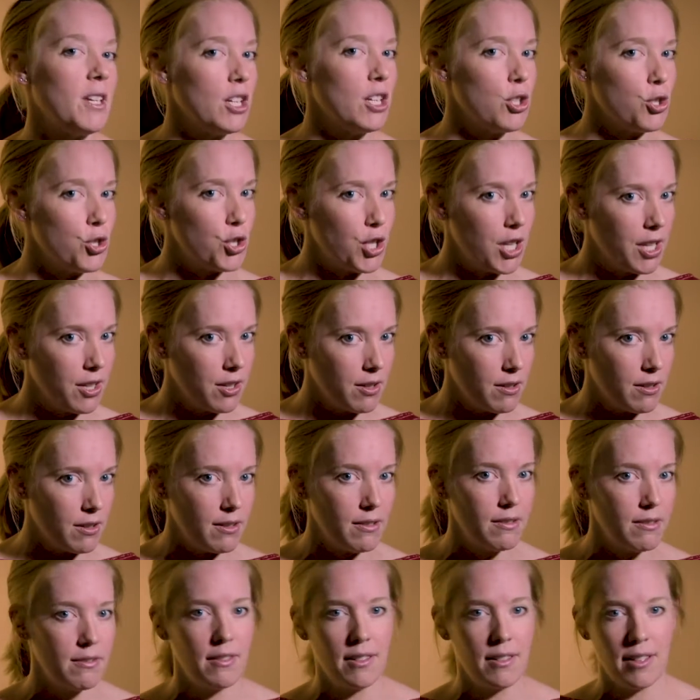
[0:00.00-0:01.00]
a
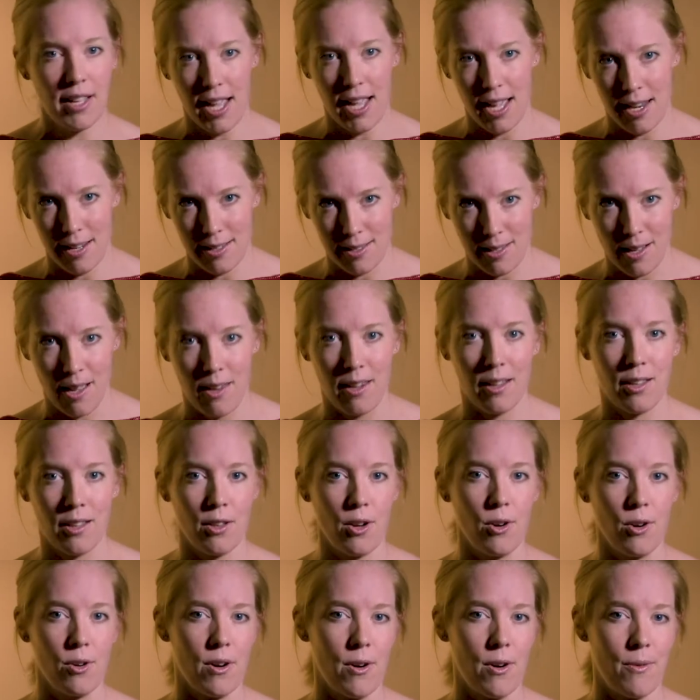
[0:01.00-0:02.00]
jingle and a sonic
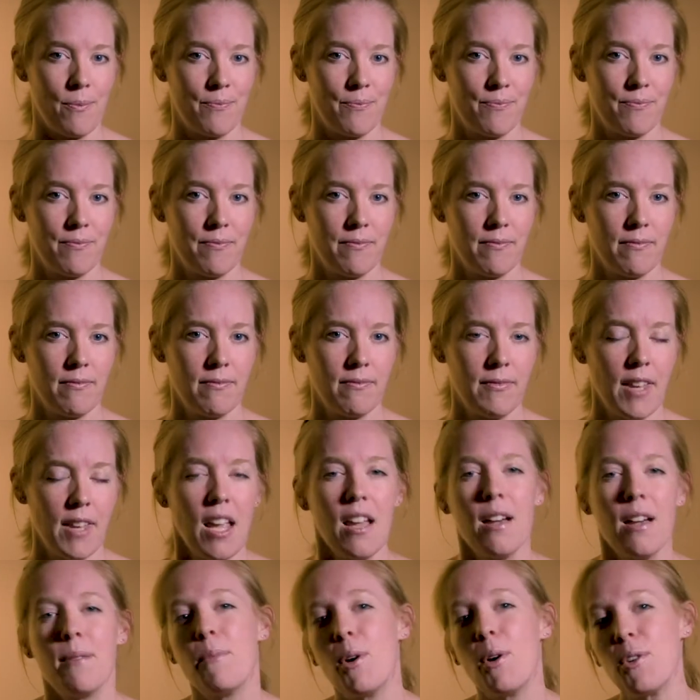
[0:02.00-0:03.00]
logo.
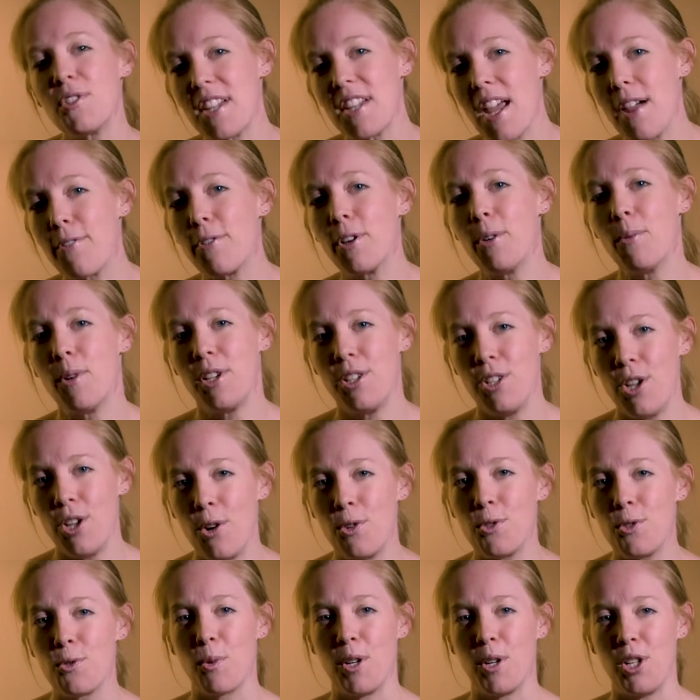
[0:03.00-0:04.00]
Most everyone
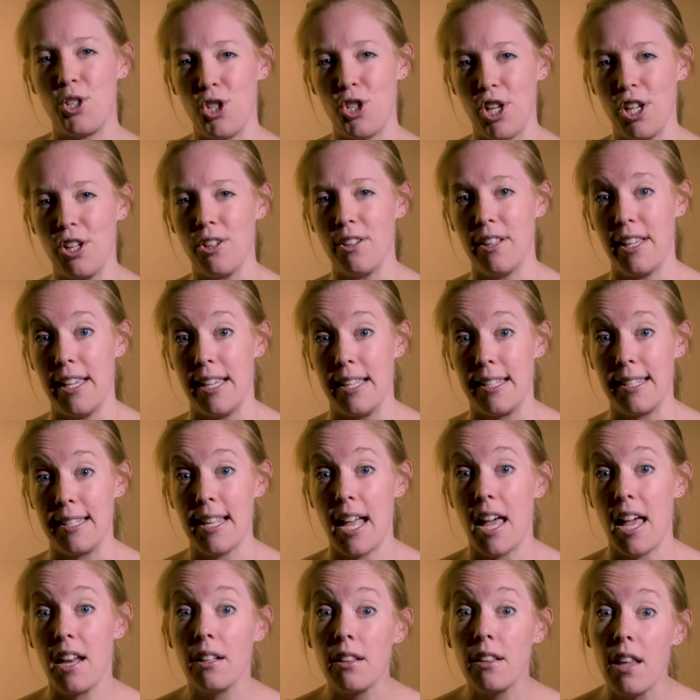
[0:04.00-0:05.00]
knows what a jingle is,
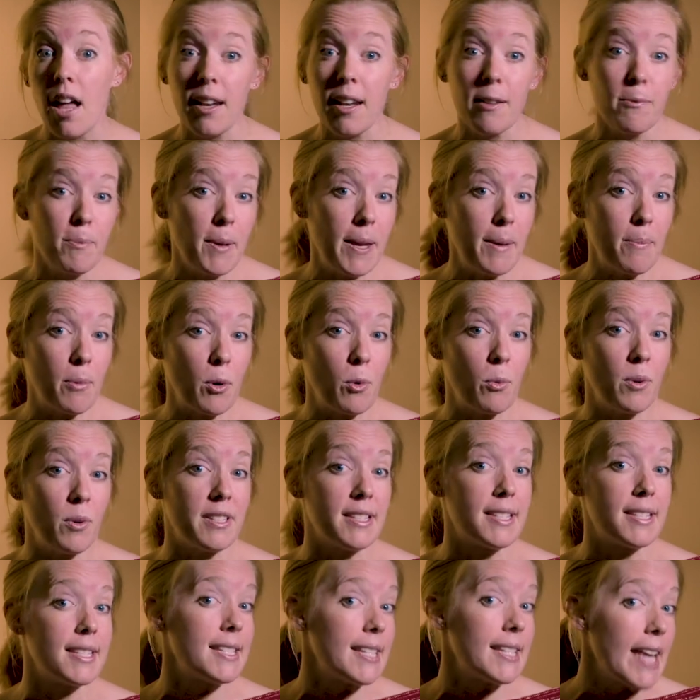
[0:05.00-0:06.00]
and a lot of people would
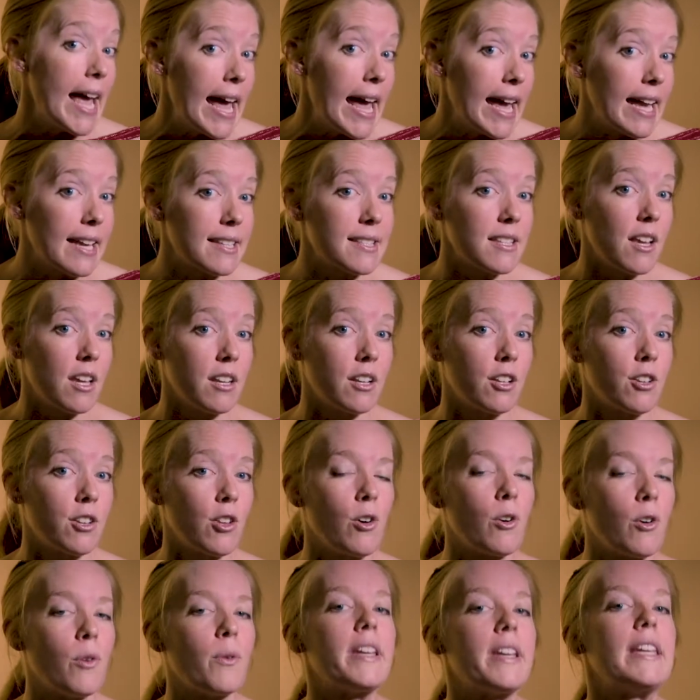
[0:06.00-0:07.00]
say a sonic
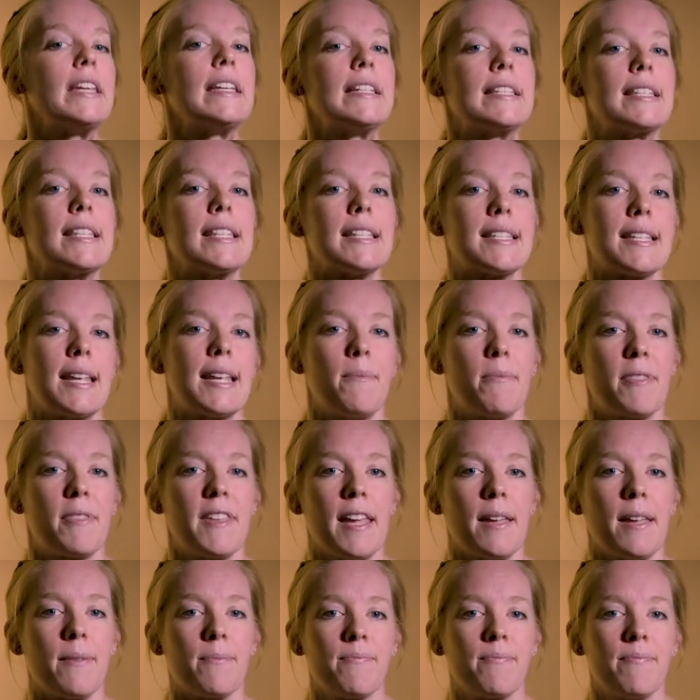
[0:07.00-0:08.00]
logo is the same
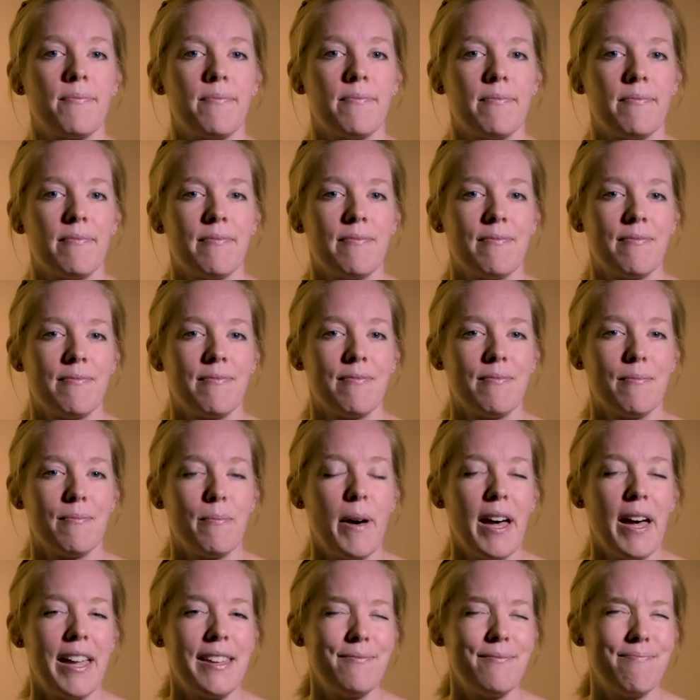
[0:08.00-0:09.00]
thing.
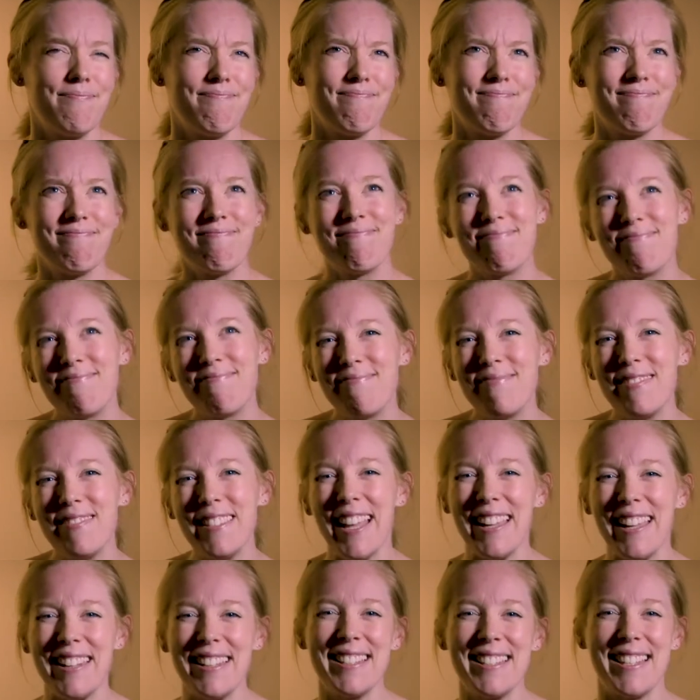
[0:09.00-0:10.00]
But
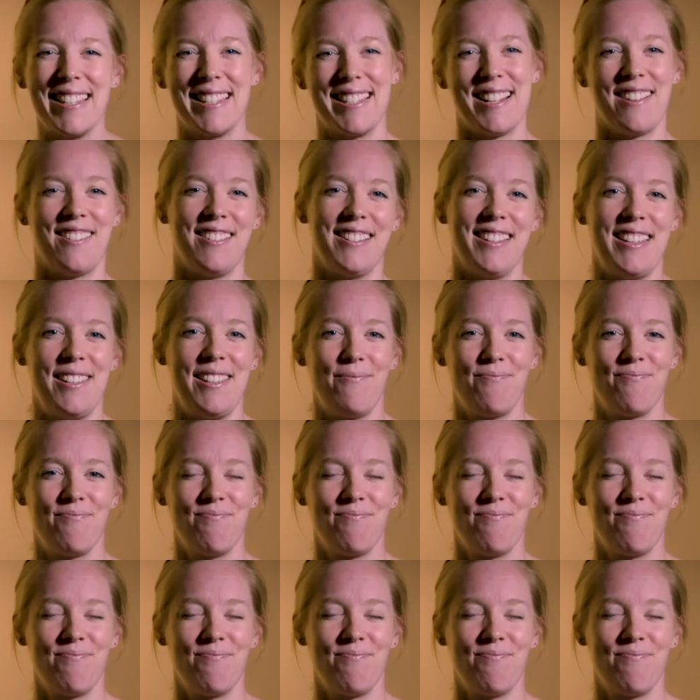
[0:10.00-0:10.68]
not necessarily.